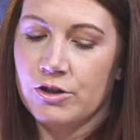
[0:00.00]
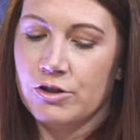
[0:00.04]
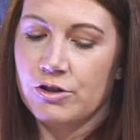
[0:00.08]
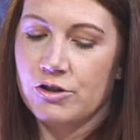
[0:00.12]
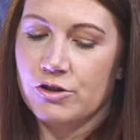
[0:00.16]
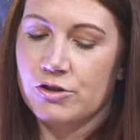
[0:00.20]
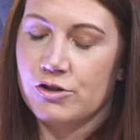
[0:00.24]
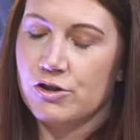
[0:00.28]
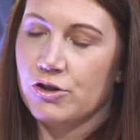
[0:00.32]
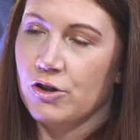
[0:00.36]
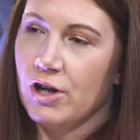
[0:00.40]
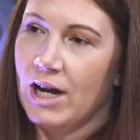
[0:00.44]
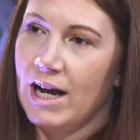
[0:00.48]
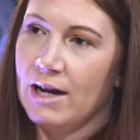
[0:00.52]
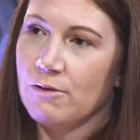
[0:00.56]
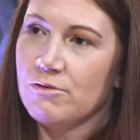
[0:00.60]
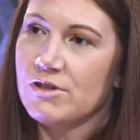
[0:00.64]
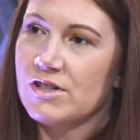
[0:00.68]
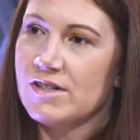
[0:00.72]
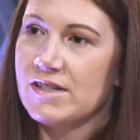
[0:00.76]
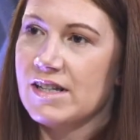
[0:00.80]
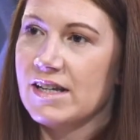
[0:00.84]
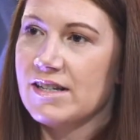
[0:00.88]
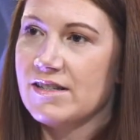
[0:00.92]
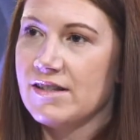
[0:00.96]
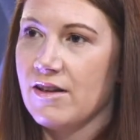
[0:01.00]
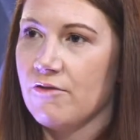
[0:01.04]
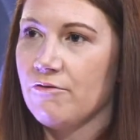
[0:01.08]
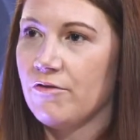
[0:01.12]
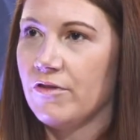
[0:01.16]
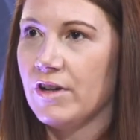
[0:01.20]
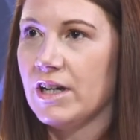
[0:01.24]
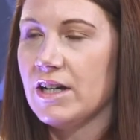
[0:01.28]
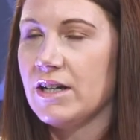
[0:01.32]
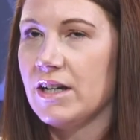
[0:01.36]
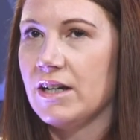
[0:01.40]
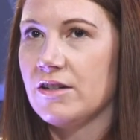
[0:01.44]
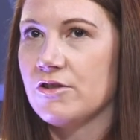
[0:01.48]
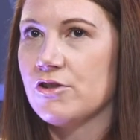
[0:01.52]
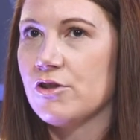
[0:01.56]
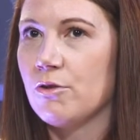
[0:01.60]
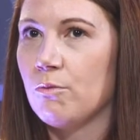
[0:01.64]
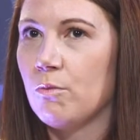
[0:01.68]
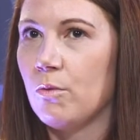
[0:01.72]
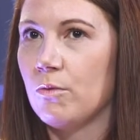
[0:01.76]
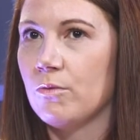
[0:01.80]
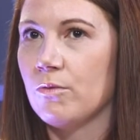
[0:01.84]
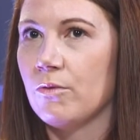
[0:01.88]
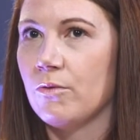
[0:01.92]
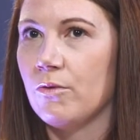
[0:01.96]
So how does this then feed
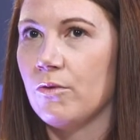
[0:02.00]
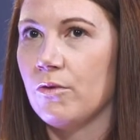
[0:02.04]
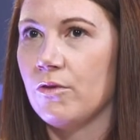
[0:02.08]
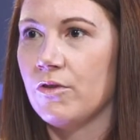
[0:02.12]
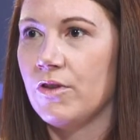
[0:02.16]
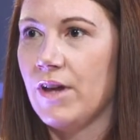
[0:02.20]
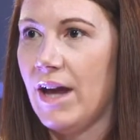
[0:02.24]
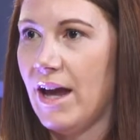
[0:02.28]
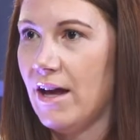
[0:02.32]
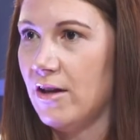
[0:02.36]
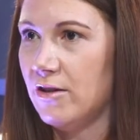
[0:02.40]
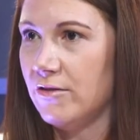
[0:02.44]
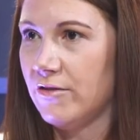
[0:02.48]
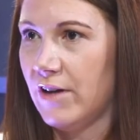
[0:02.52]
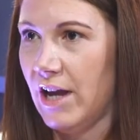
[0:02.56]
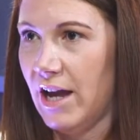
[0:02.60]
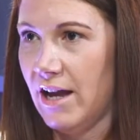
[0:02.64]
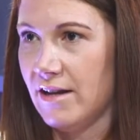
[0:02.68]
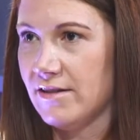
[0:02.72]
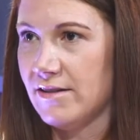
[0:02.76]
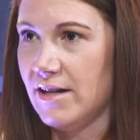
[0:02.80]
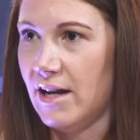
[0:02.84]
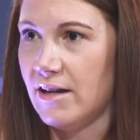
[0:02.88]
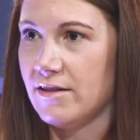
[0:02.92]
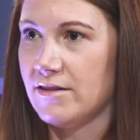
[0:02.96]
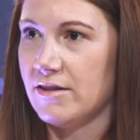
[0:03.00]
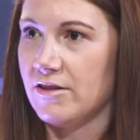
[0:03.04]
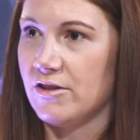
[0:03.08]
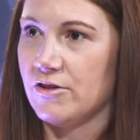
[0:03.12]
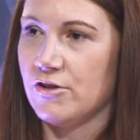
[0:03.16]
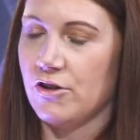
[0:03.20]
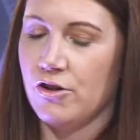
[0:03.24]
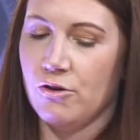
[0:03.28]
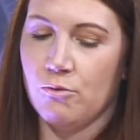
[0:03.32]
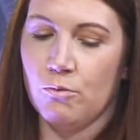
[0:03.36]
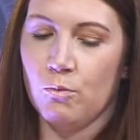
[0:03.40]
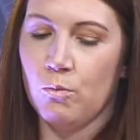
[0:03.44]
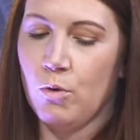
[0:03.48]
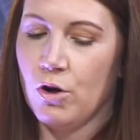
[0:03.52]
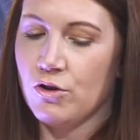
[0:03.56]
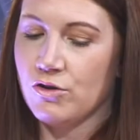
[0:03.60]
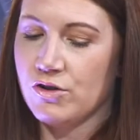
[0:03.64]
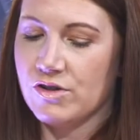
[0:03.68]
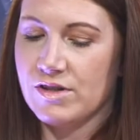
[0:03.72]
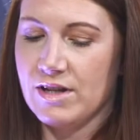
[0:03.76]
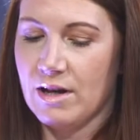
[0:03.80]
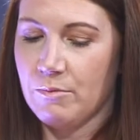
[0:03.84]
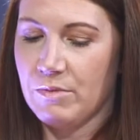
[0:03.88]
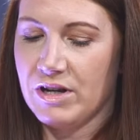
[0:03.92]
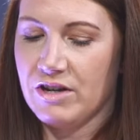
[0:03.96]
into the healthcare sector? So what
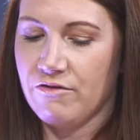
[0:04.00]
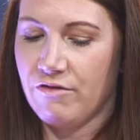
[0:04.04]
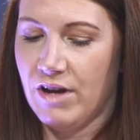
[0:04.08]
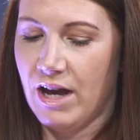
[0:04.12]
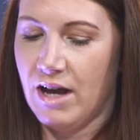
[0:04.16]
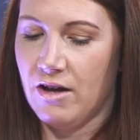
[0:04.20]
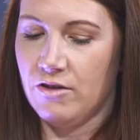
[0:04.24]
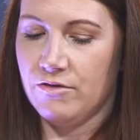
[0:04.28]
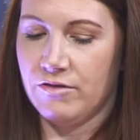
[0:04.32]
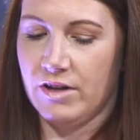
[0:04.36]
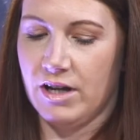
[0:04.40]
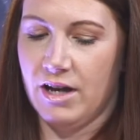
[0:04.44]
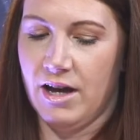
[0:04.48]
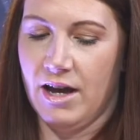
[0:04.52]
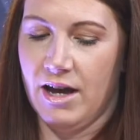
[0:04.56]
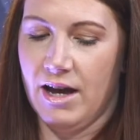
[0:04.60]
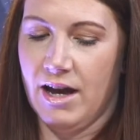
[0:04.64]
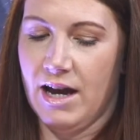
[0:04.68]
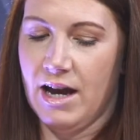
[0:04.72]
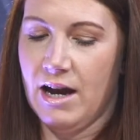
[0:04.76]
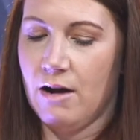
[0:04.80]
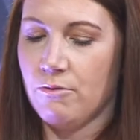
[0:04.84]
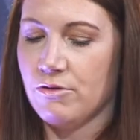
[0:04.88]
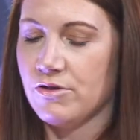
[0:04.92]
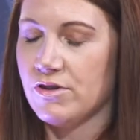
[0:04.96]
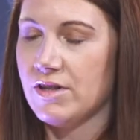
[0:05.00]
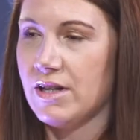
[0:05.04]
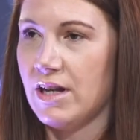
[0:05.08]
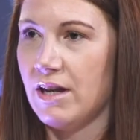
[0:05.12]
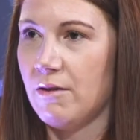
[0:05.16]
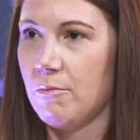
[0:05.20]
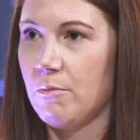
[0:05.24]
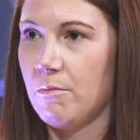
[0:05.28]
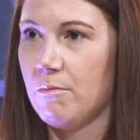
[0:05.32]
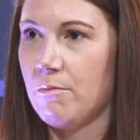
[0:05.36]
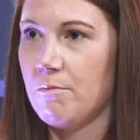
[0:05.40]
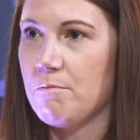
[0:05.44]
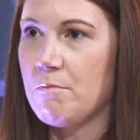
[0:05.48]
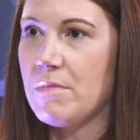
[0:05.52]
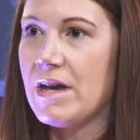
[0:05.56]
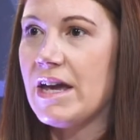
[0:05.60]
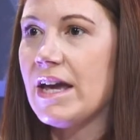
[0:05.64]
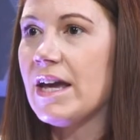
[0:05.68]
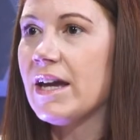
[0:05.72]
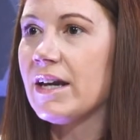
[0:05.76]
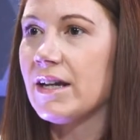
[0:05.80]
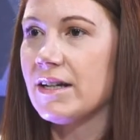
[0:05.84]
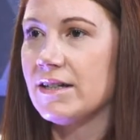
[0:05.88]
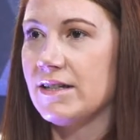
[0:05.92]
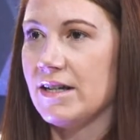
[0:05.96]
does that mean for healthcare? How does it
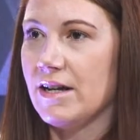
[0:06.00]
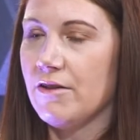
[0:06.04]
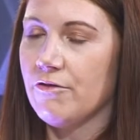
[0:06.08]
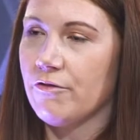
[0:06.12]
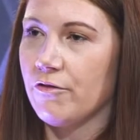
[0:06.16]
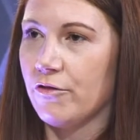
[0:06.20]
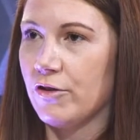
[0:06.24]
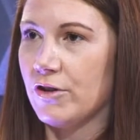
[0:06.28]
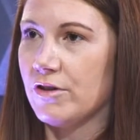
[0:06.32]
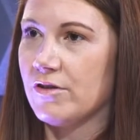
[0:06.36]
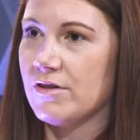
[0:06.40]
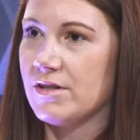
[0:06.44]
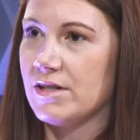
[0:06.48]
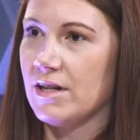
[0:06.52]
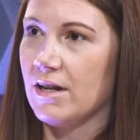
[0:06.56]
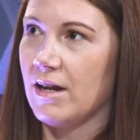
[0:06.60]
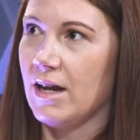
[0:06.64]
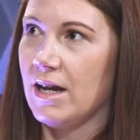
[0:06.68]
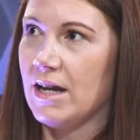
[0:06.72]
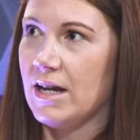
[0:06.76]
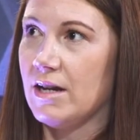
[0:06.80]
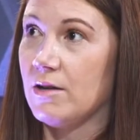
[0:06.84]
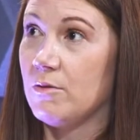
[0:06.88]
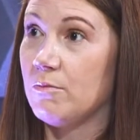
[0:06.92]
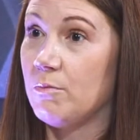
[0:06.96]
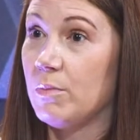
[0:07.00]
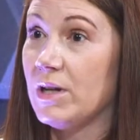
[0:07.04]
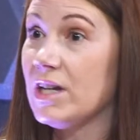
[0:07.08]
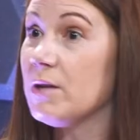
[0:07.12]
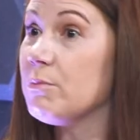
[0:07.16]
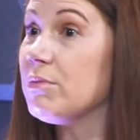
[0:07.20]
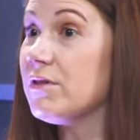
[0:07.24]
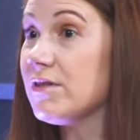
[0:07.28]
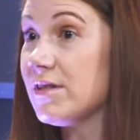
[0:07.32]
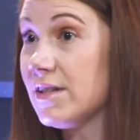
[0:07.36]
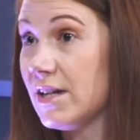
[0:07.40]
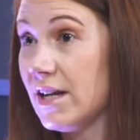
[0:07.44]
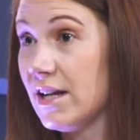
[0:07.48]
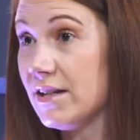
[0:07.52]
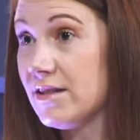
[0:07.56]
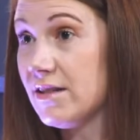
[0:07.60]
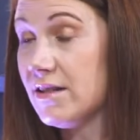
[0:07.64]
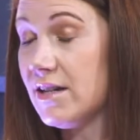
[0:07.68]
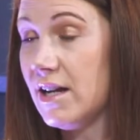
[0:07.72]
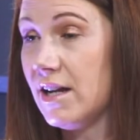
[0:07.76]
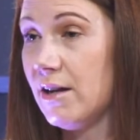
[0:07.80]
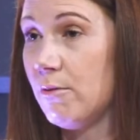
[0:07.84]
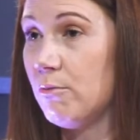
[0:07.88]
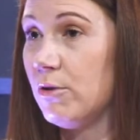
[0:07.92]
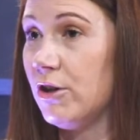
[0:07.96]
make a difference in people's
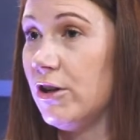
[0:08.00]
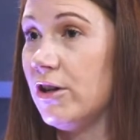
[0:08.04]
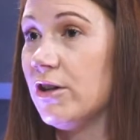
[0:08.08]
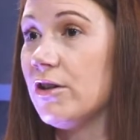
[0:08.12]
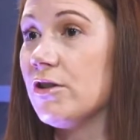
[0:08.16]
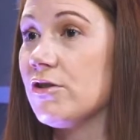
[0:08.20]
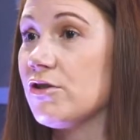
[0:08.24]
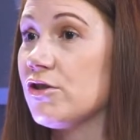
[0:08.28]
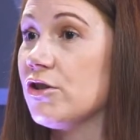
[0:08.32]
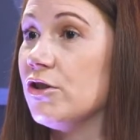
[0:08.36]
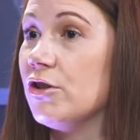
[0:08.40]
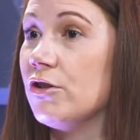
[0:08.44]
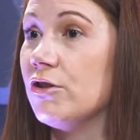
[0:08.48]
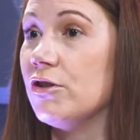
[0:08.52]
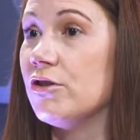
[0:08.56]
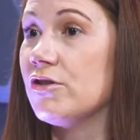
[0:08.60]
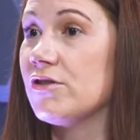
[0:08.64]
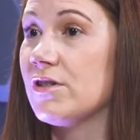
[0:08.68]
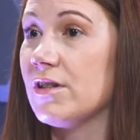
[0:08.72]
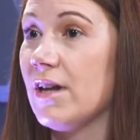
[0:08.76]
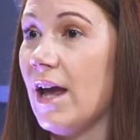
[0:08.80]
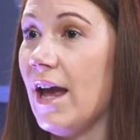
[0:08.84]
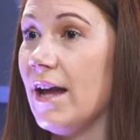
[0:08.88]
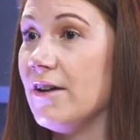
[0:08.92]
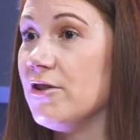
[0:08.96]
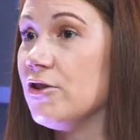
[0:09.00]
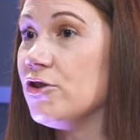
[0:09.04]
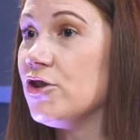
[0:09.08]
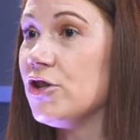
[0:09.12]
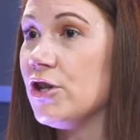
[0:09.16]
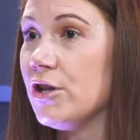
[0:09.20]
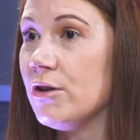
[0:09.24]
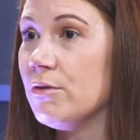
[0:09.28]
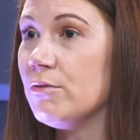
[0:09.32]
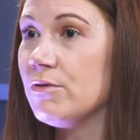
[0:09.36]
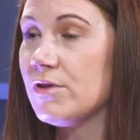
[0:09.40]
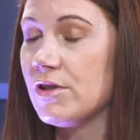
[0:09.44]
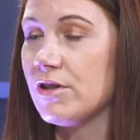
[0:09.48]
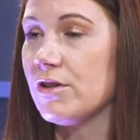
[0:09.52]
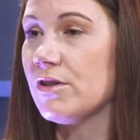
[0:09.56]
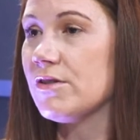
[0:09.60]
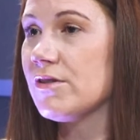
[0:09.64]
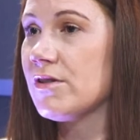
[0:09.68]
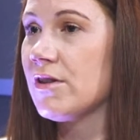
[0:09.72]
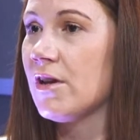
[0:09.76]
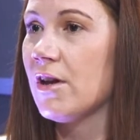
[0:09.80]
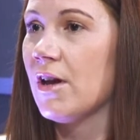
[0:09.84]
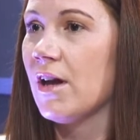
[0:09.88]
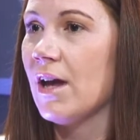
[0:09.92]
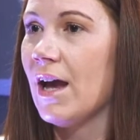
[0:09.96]
day-to-day workers, so those end
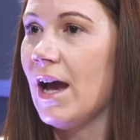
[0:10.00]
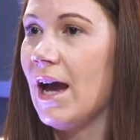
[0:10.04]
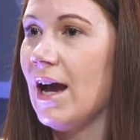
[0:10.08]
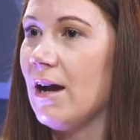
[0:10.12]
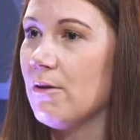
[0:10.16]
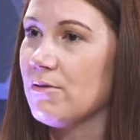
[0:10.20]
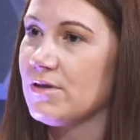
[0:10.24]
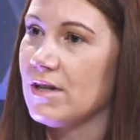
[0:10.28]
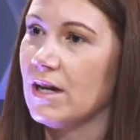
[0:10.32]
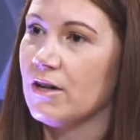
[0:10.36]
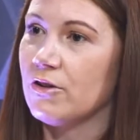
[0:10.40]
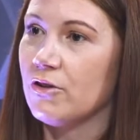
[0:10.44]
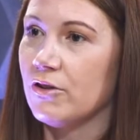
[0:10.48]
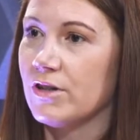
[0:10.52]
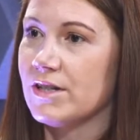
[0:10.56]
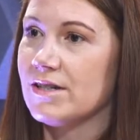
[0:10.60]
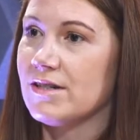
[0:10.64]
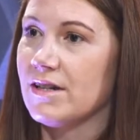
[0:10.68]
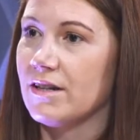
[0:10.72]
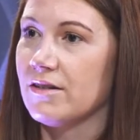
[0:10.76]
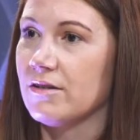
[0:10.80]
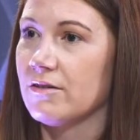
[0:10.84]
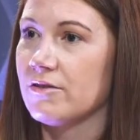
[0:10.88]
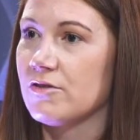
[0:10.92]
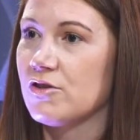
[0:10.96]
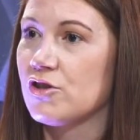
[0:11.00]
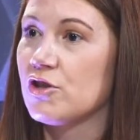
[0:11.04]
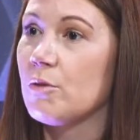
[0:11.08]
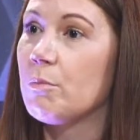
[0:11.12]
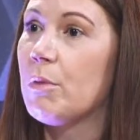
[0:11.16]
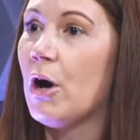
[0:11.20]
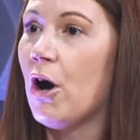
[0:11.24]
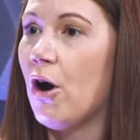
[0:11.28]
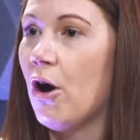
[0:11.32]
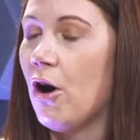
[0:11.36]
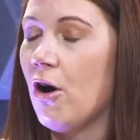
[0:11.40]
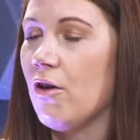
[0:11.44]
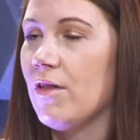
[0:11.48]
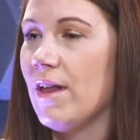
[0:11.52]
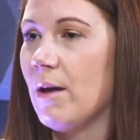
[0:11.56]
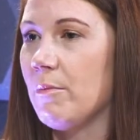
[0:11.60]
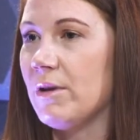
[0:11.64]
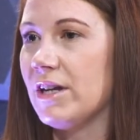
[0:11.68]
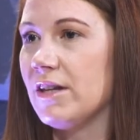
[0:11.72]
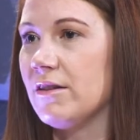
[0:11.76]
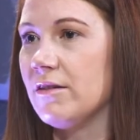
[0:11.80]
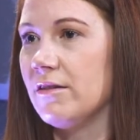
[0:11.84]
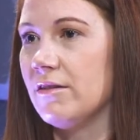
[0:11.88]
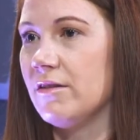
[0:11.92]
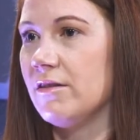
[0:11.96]
users? How is that going to support them
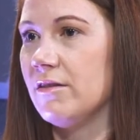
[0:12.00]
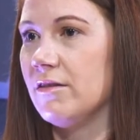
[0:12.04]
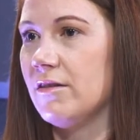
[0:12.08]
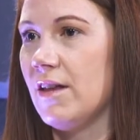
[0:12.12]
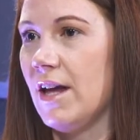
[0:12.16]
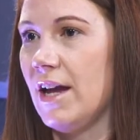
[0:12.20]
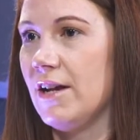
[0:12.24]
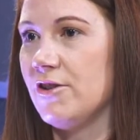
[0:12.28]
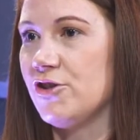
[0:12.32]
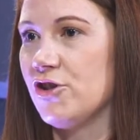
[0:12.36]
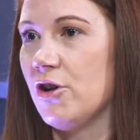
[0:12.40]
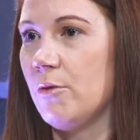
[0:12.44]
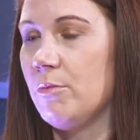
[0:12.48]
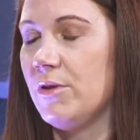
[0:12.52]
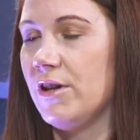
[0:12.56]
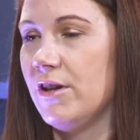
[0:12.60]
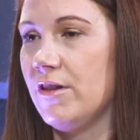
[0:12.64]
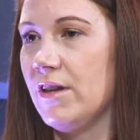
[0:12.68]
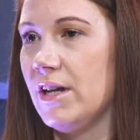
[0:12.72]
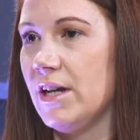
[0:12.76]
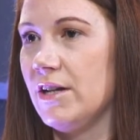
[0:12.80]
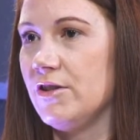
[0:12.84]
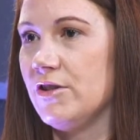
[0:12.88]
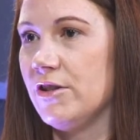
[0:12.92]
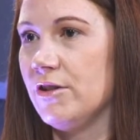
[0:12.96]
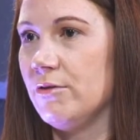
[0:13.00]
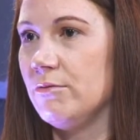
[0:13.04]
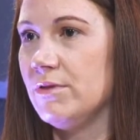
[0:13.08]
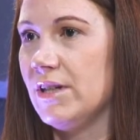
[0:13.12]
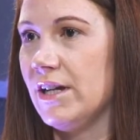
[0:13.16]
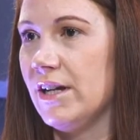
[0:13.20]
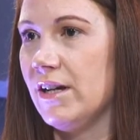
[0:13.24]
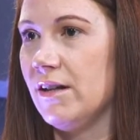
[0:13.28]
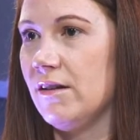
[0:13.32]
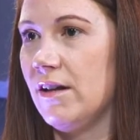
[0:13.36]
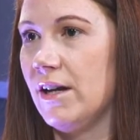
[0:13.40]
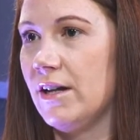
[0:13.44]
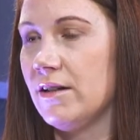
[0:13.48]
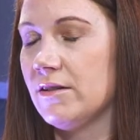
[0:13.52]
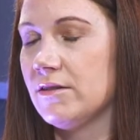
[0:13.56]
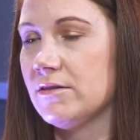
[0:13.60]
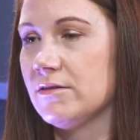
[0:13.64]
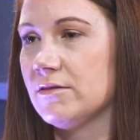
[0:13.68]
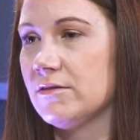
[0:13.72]
in their job that they do daily?